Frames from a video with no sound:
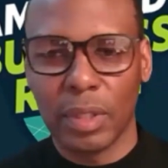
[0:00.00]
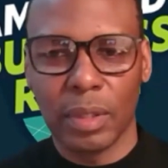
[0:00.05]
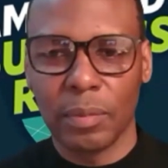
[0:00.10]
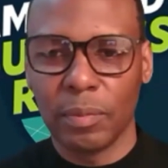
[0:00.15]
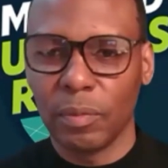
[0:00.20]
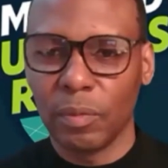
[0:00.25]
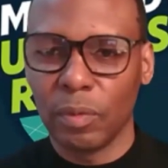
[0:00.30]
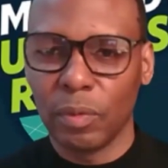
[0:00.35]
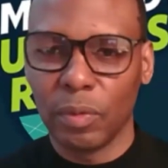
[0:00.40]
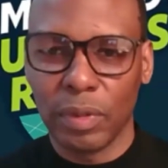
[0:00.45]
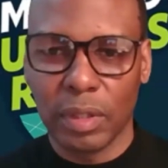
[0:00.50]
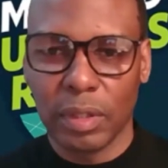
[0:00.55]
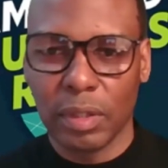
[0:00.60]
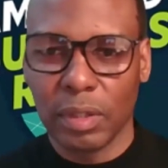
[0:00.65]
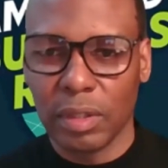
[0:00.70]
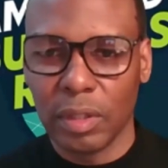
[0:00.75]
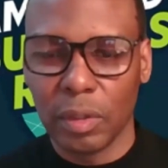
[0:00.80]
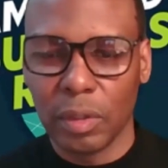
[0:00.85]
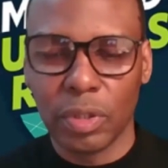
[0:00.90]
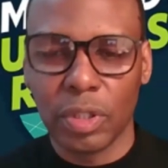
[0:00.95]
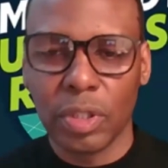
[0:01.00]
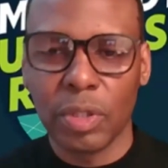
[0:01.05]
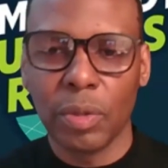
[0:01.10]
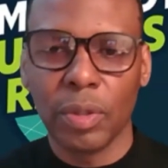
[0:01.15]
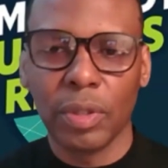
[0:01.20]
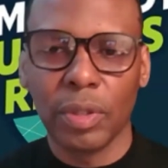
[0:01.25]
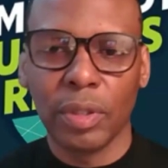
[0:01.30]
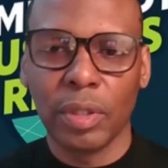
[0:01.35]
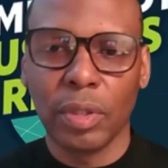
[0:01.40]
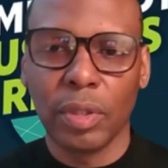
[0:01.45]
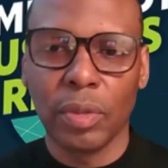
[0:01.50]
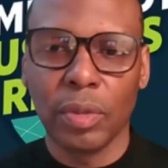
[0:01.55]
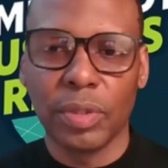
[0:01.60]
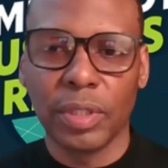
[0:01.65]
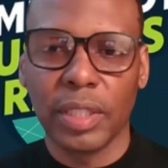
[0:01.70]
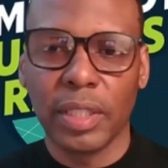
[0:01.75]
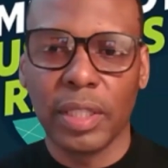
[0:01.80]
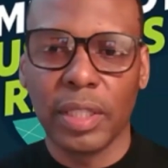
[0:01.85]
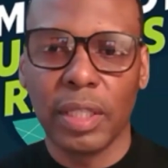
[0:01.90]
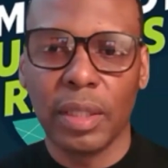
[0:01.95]
Those QR
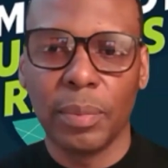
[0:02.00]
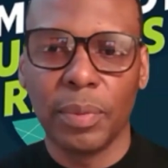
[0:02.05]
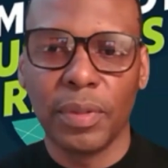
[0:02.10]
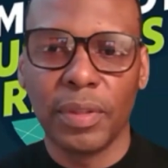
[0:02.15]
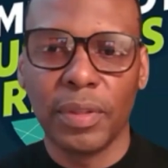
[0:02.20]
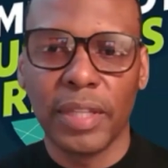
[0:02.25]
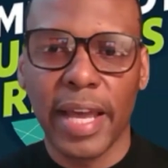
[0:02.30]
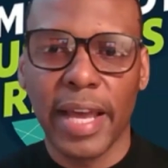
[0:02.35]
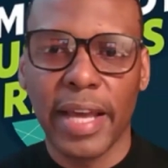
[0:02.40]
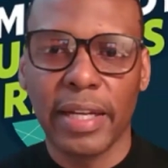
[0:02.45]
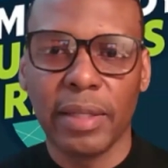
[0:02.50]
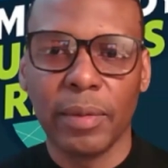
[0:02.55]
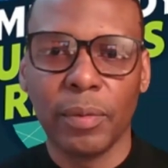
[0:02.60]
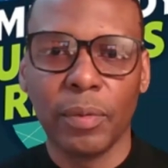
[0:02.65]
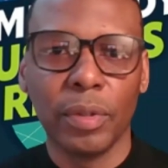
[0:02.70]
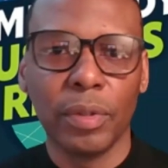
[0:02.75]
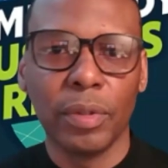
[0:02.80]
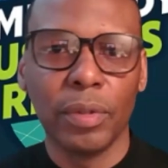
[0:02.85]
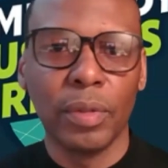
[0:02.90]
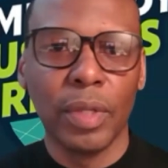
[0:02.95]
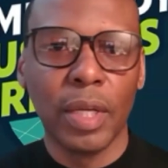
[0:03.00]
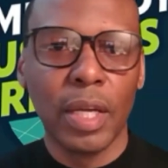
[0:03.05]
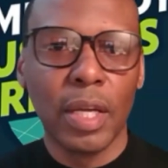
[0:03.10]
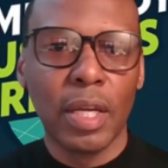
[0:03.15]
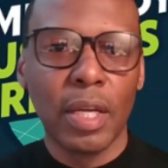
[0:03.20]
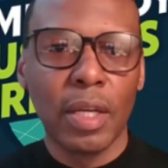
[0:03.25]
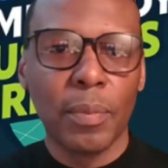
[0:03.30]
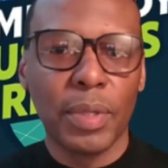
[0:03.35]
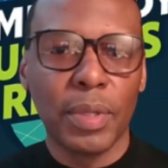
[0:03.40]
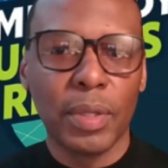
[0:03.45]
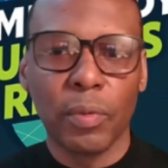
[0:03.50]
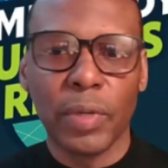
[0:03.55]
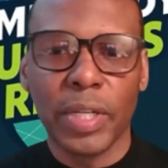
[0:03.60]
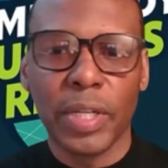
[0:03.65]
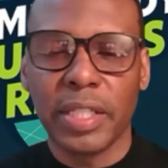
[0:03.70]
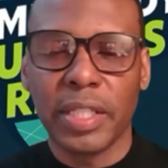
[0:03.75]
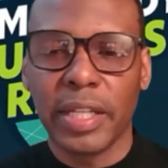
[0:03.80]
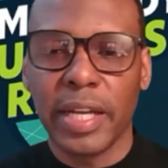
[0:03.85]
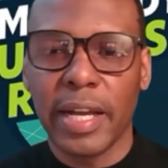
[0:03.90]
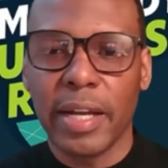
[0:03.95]
codes can help with that. And we'll be
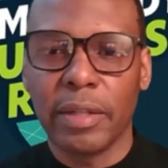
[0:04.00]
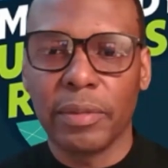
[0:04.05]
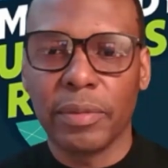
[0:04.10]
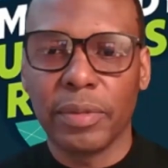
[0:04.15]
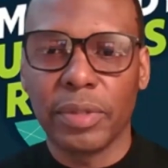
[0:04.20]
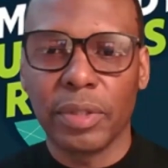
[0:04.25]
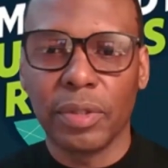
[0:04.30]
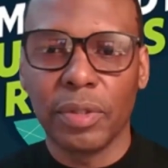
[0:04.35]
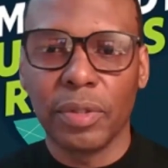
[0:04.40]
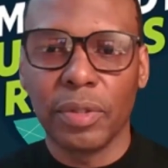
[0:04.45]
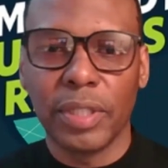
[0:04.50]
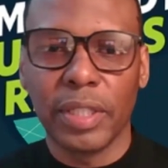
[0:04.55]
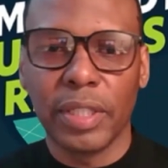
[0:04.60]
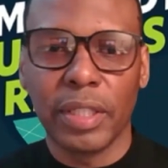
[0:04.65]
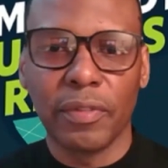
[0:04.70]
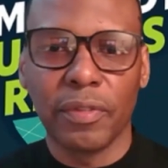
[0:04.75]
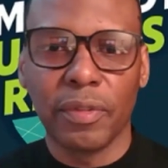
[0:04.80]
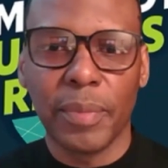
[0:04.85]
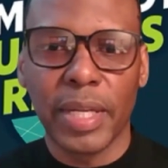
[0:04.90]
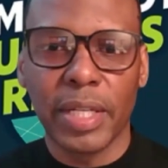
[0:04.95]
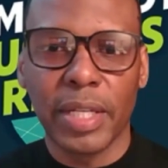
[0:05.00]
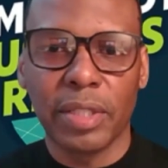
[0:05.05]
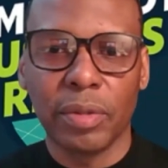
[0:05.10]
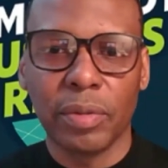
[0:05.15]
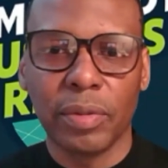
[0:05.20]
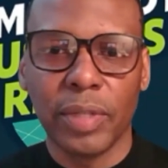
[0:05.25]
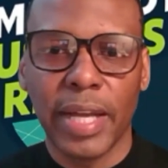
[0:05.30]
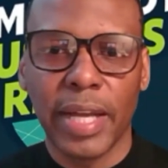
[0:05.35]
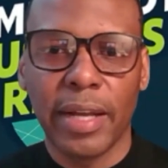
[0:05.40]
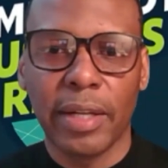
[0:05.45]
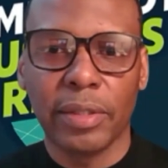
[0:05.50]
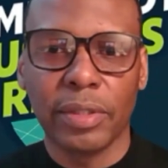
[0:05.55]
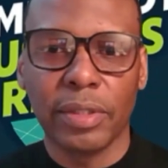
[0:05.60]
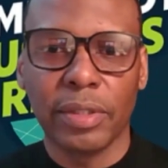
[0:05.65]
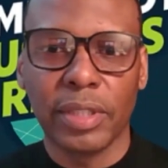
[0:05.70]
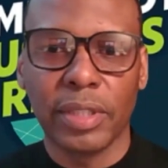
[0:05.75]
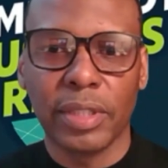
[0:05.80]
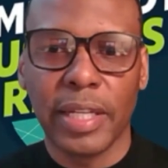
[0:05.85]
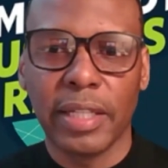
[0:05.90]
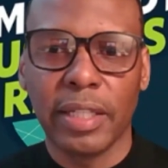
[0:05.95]
reaching out. So you'll get information on how
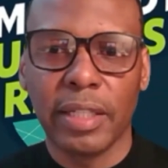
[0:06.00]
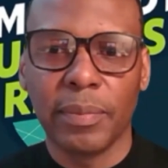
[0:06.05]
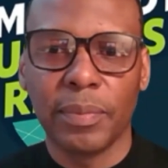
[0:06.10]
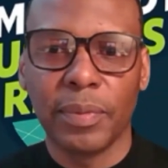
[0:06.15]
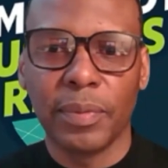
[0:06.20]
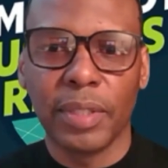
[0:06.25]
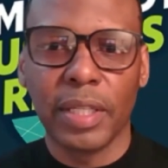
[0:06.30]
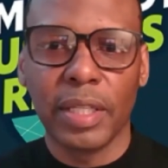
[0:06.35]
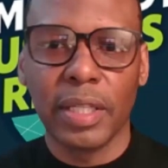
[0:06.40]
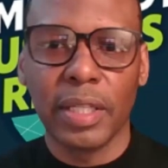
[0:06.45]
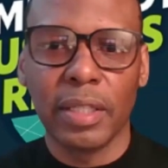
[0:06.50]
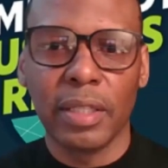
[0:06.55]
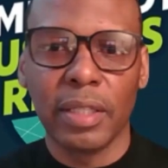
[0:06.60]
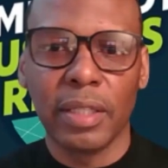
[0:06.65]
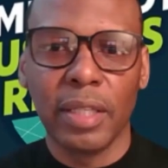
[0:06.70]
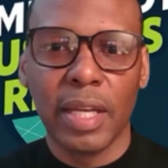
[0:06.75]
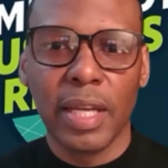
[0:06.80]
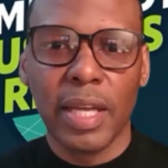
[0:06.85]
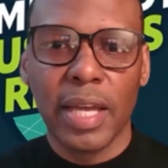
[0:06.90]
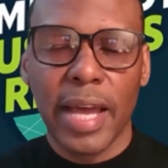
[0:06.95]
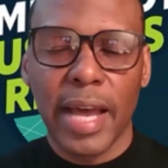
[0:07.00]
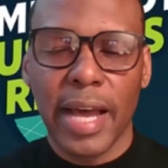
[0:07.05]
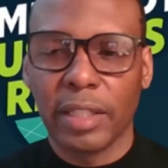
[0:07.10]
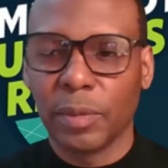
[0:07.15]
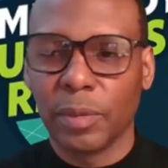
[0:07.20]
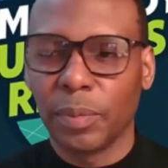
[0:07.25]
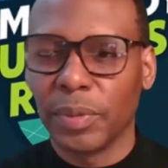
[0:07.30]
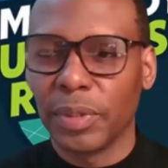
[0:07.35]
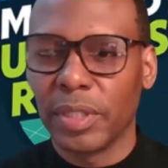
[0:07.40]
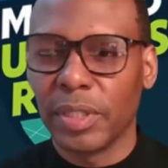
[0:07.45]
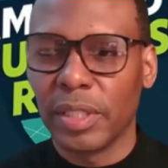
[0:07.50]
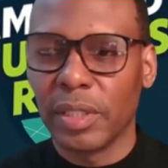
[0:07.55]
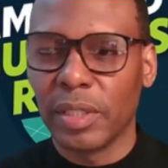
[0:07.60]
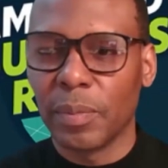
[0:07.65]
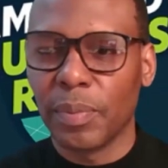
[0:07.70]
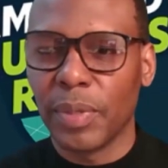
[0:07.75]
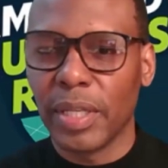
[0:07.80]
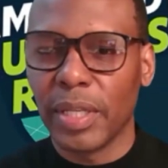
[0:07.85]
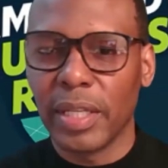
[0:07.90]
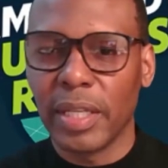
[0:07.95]
to sign up and how to
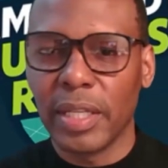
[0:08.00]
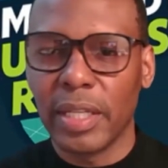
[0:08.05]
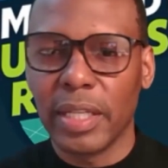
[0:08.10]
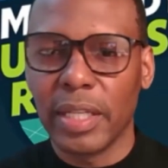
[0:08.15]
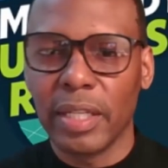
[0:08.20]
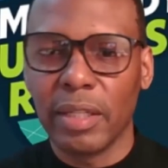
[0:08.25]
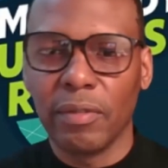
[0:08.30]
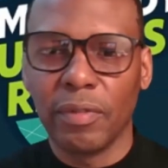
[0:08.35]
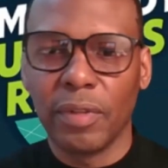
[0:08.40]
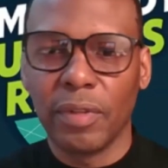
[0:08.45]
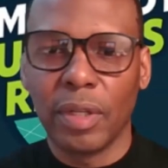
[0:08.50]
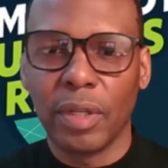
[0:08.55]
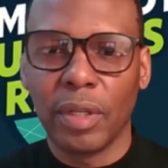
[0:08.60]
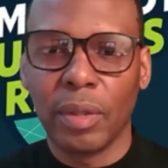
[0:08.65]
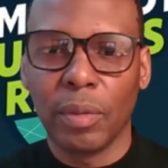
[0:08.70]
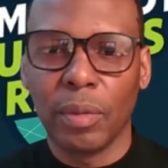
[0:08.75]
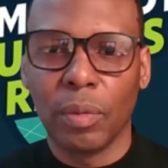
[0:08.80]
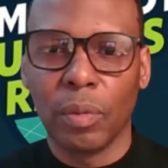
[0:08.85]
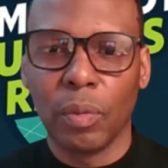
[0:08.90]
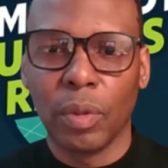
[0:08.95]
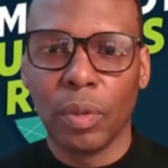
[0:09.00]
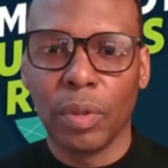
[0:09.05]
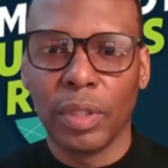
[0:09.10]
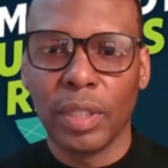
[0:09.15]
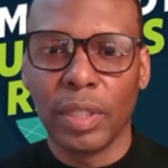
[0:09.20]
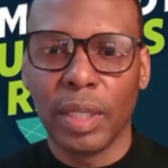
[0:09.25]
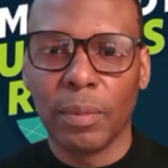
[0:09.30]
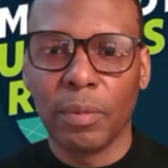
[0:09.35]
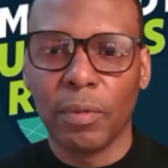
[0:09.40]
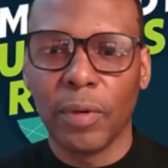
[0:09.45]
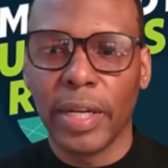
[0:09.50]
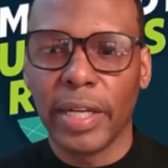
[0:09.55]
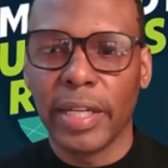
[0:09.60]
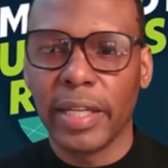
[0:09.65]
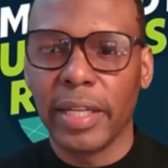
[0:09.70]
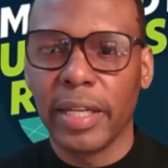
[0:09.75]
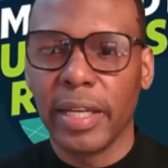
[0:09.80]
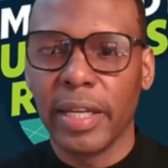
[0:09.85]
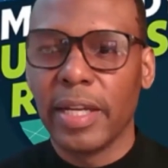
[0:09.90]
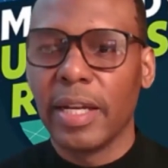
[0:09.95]
participate in any of our World Cup
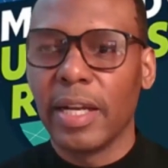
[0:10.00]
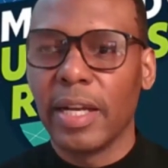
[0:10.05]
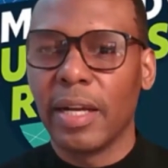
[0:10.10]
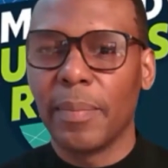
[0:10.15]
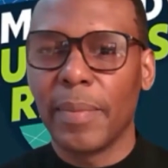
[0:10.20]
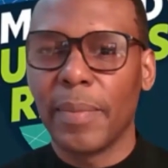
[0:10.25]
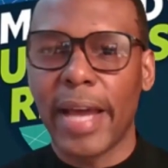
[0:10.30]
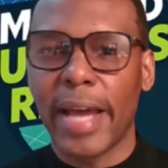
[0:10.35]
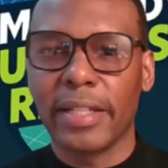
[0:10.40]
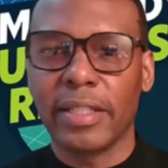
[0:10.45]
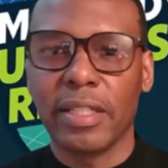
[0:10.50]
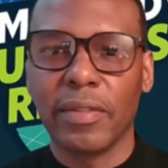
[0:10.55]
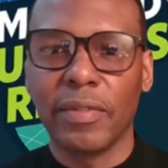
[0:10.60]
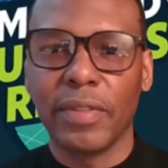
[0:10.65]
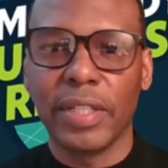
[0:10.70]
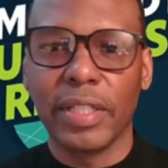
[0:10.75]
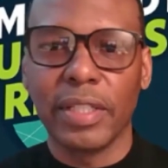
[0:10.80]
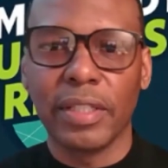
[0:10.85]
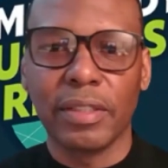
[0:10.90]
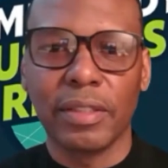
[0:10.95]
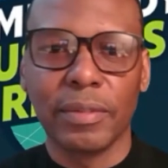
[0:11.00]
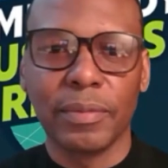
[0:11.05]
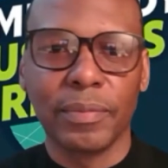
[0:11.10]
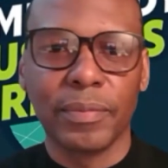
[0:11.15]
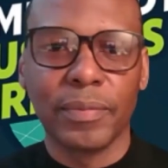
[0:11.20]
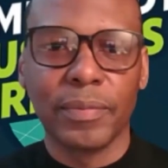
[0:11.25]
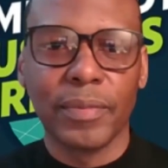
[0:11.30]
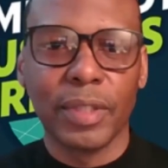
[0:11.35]
ready activities.